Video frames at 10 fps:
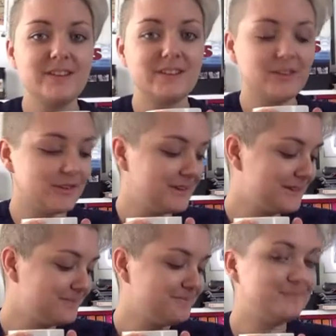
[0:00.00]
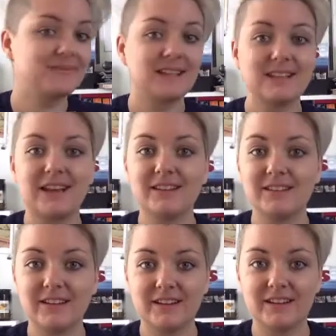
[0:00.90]
So um,
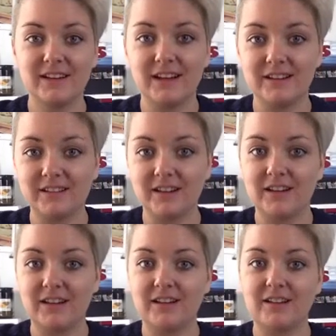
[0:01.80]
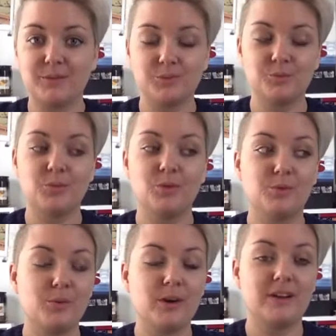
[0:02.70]
last night I saw
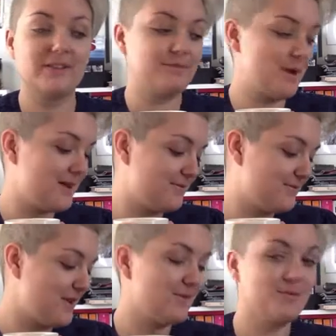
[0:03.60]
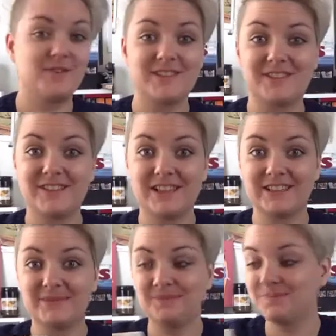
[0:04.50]
one of my favorite movies of the
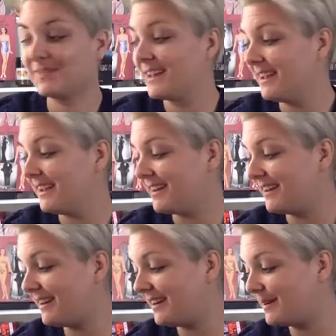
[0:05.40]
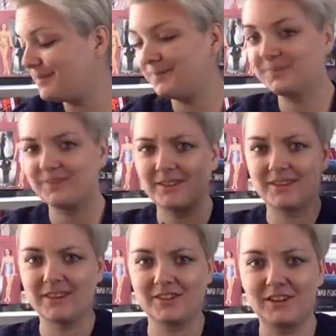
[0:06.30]
year. Um,
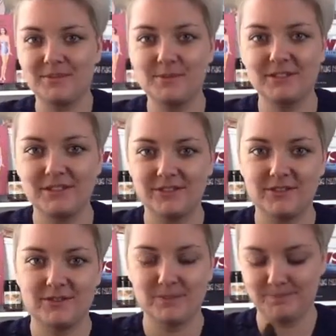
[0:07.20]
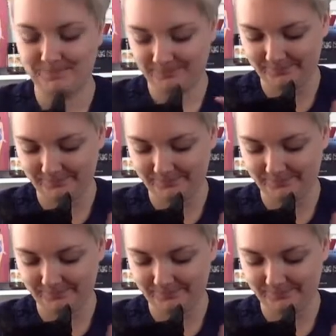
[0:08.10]
it's actually not from this year. It's from